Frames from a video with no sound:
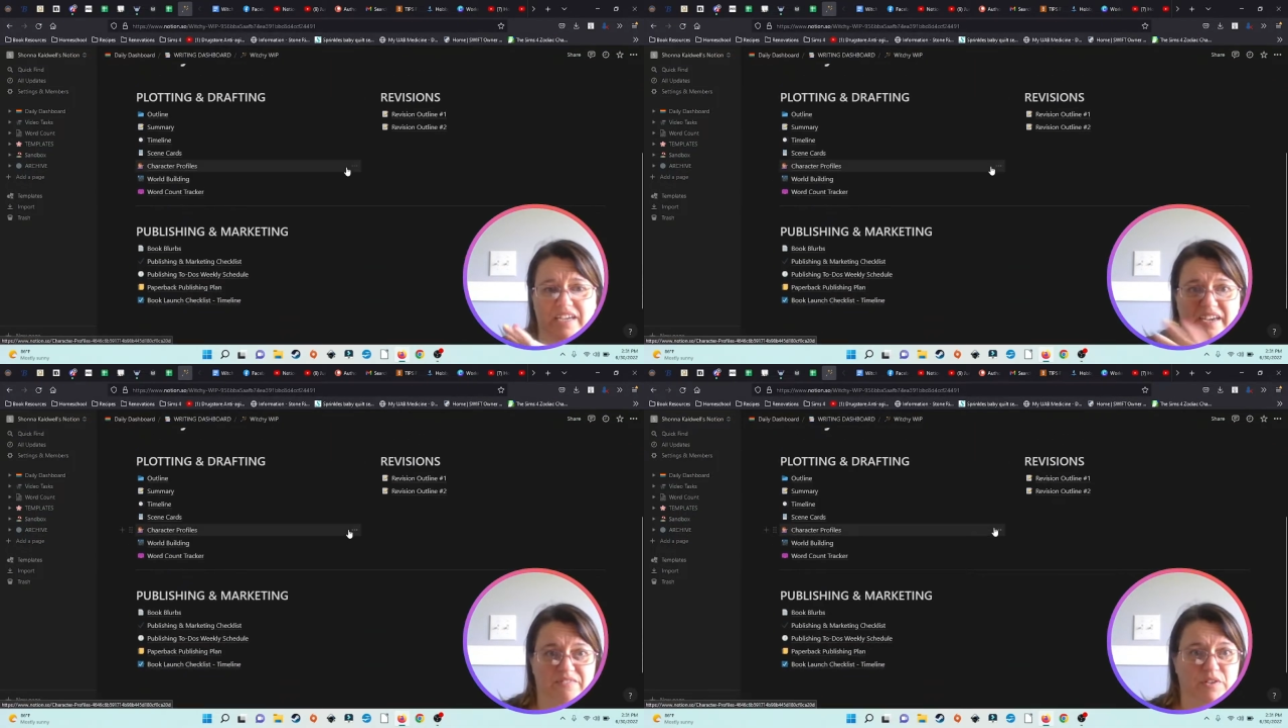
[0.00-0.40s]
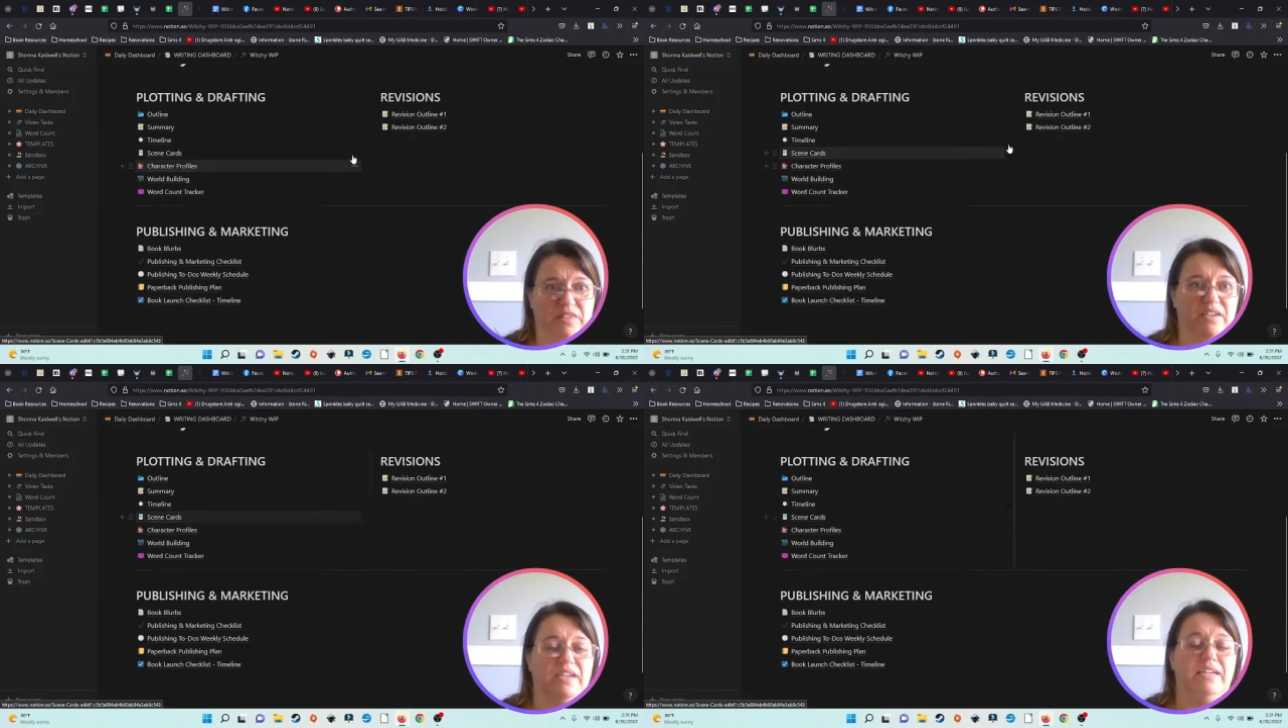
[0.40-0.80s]

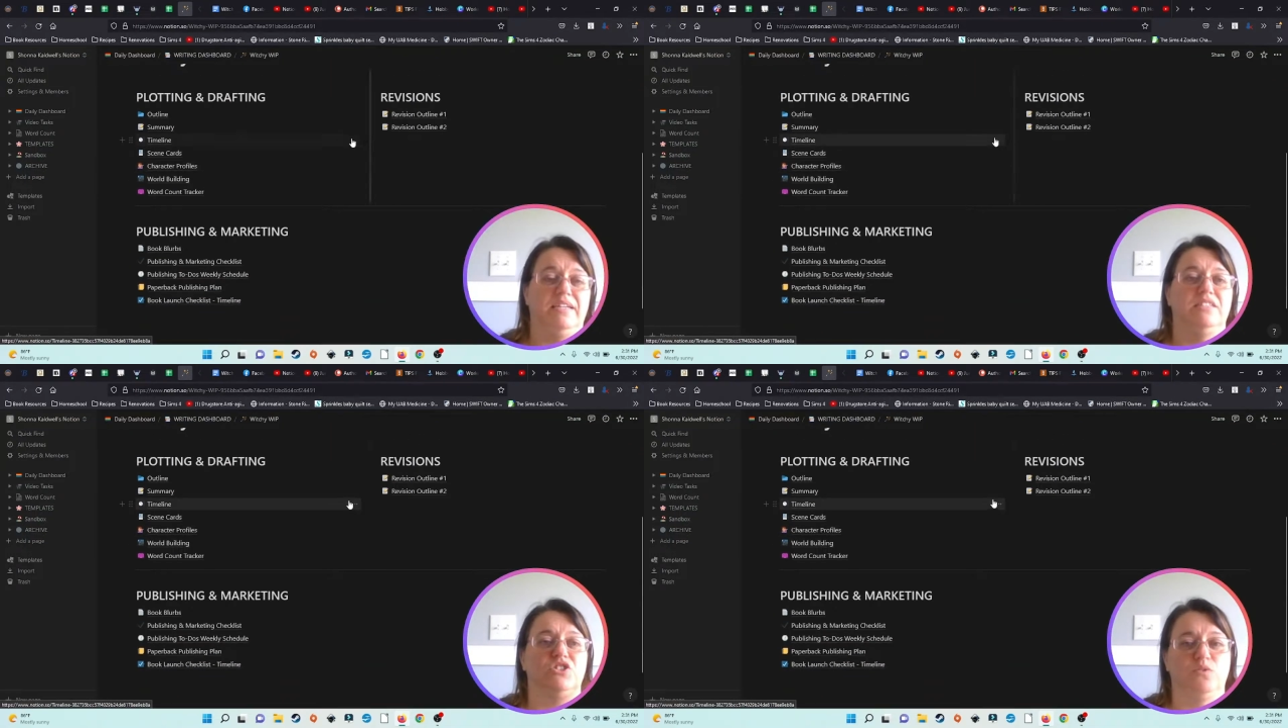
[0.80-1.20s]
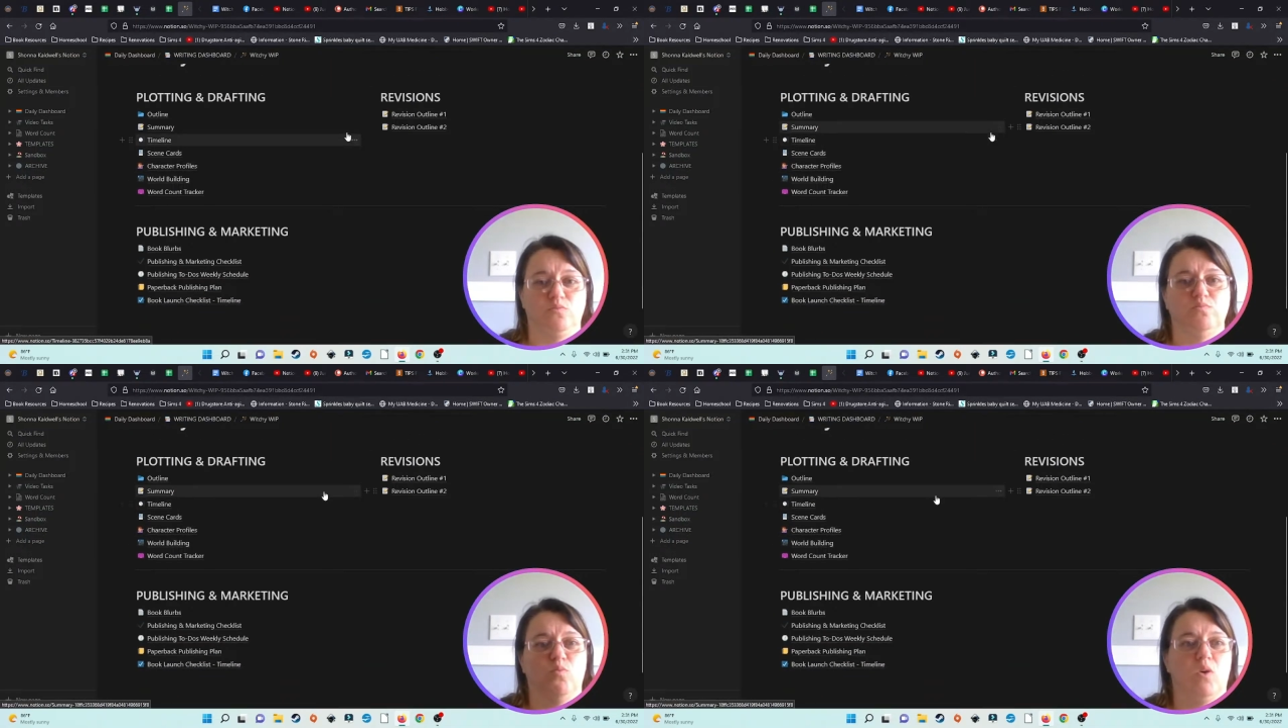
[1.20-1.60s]
everything I need to
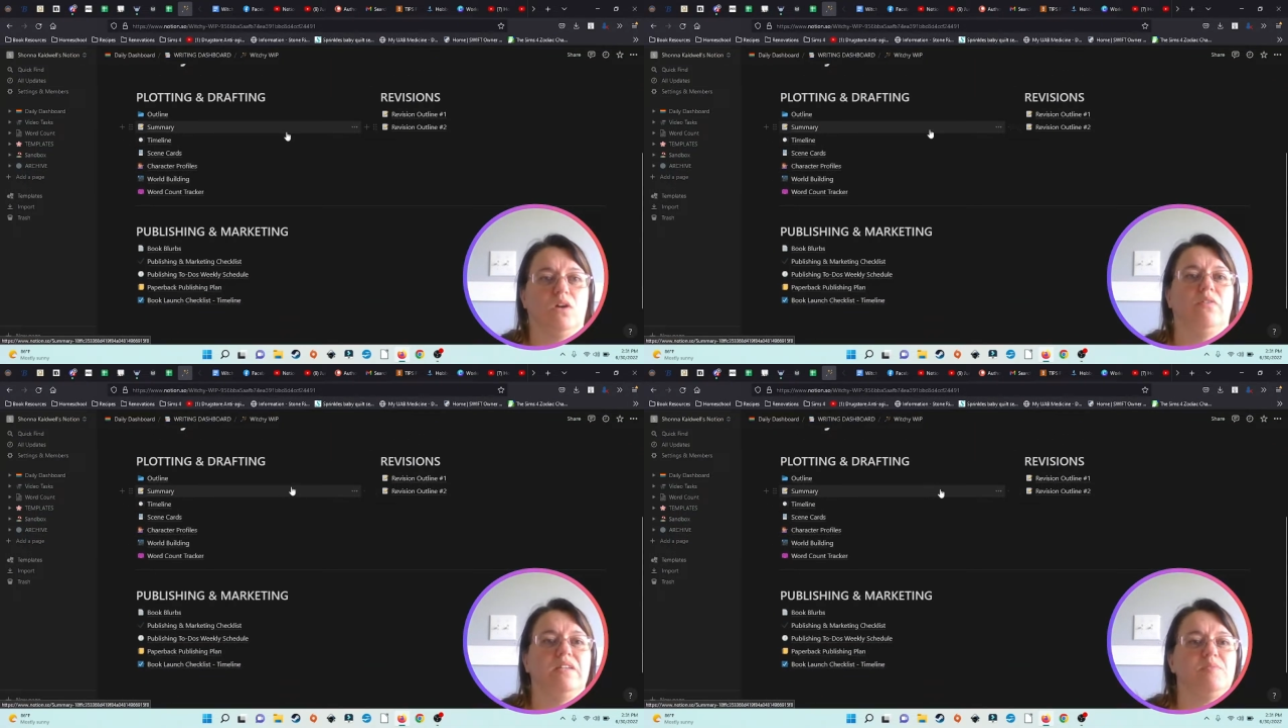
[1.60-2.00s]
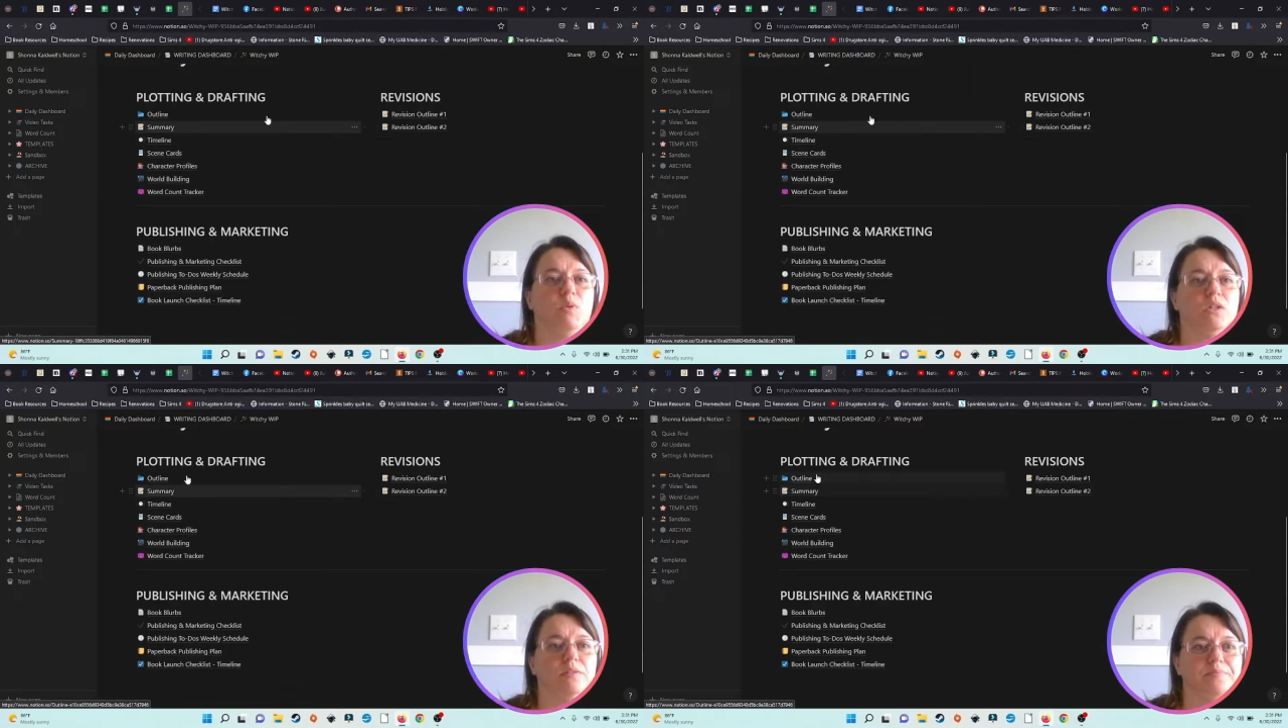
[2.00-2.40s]
work on this
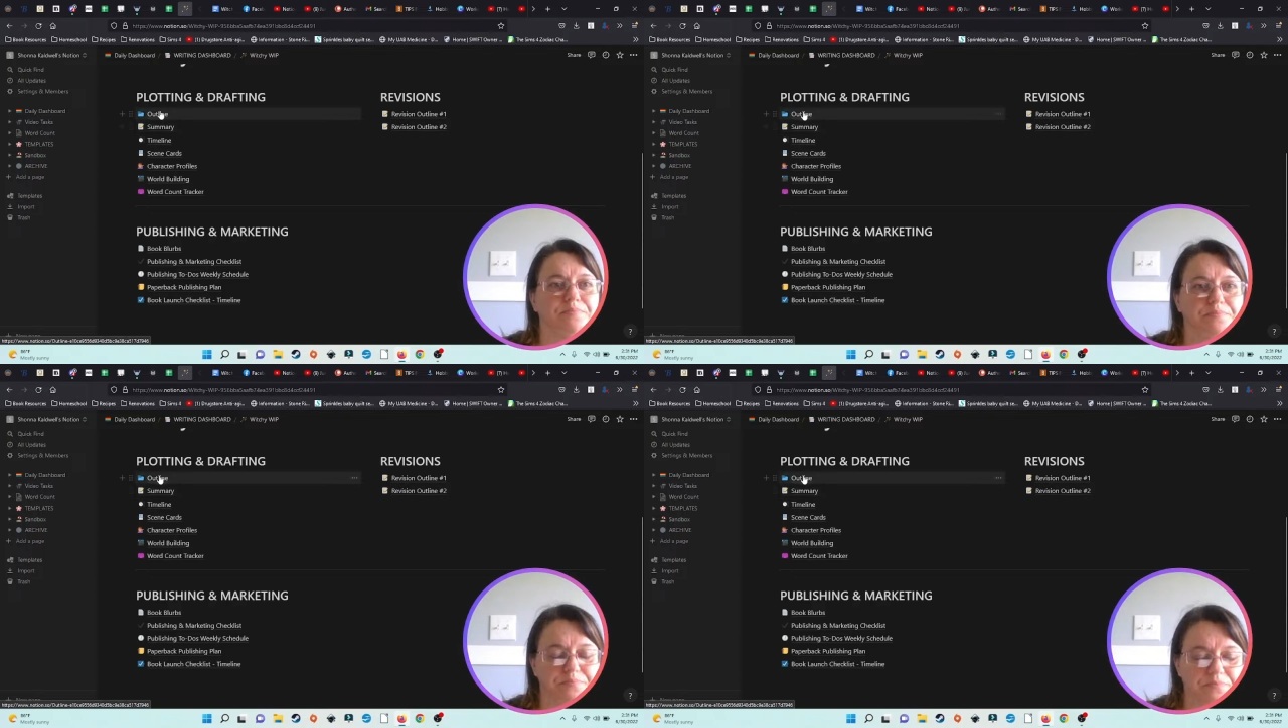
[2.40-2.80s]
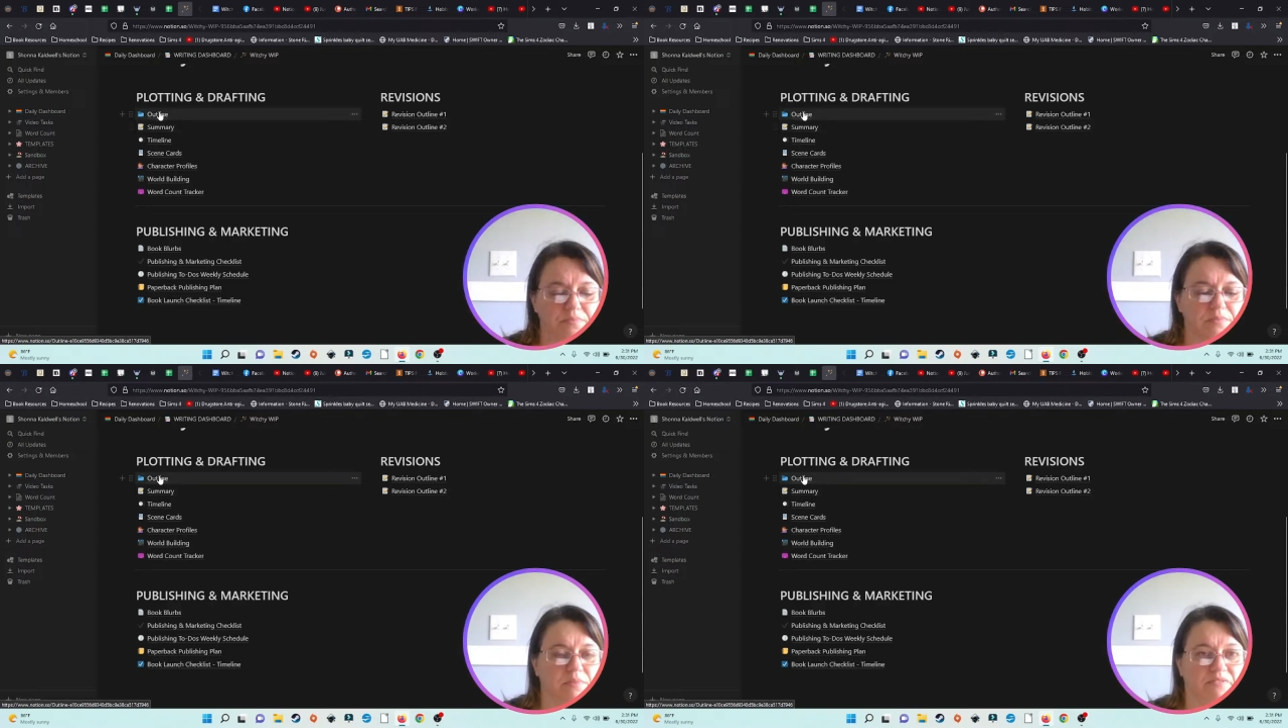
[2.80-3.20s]
book.
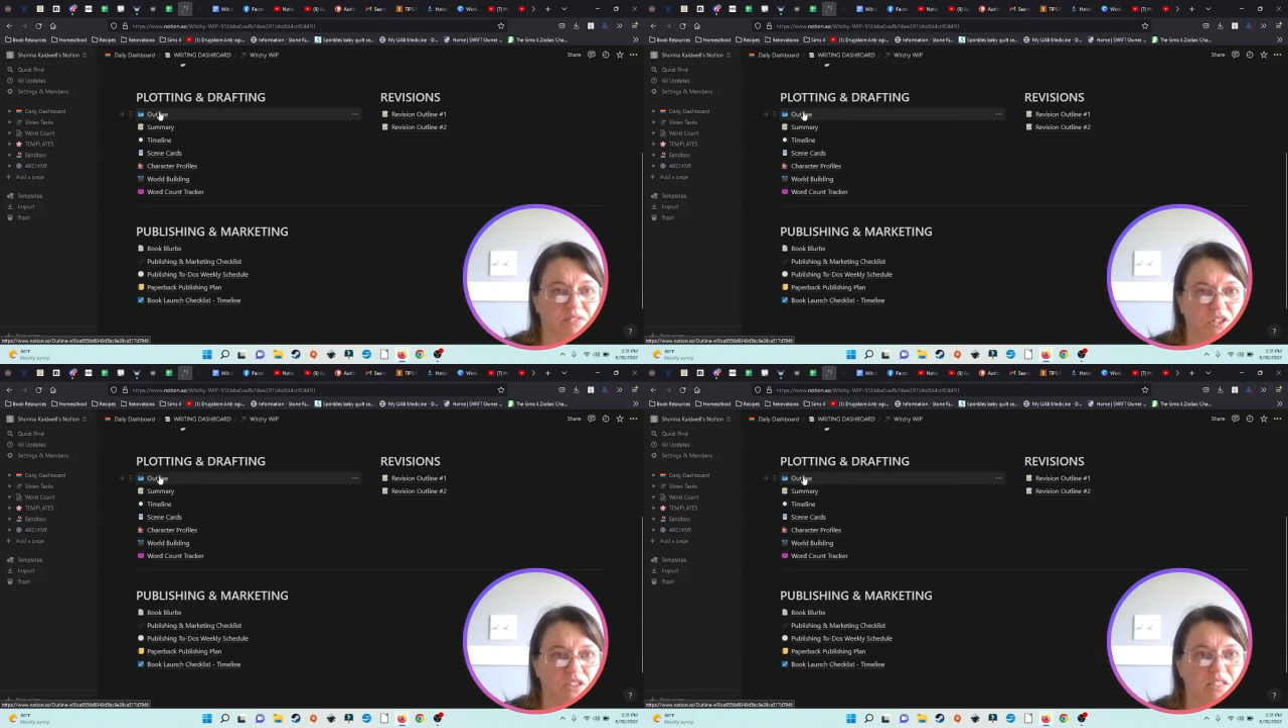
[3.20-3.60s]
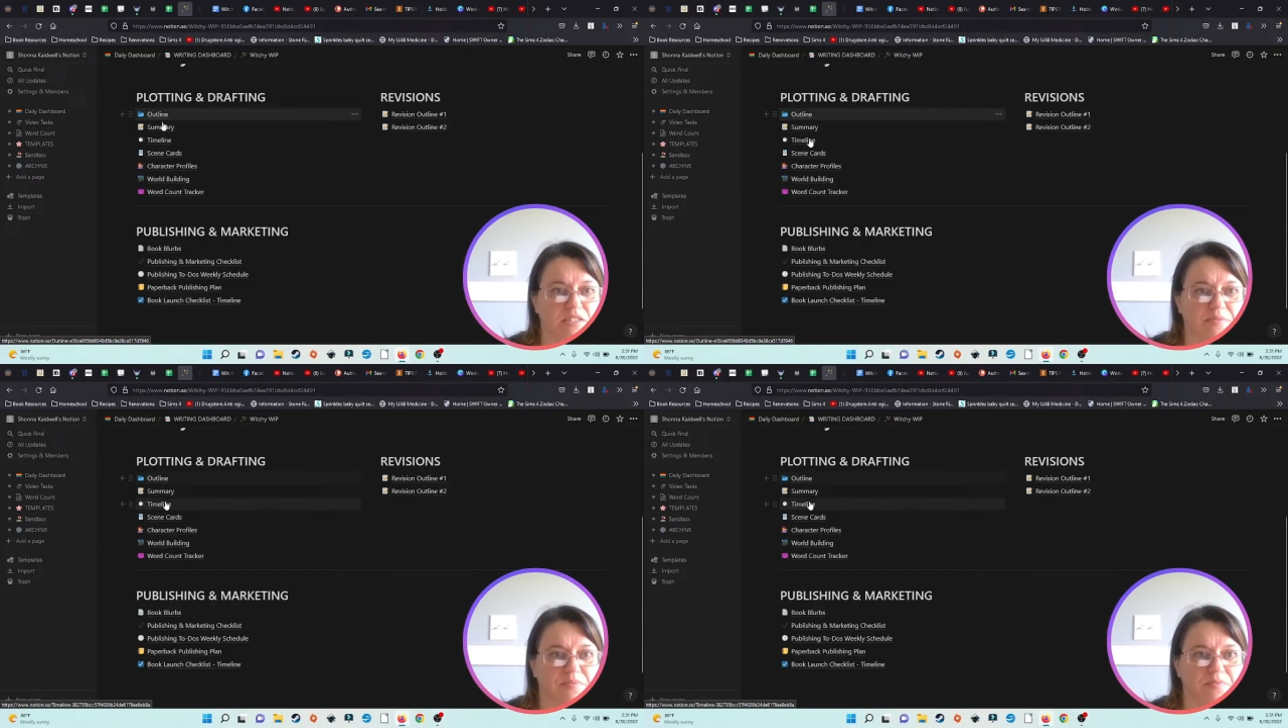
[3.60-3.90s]
But first,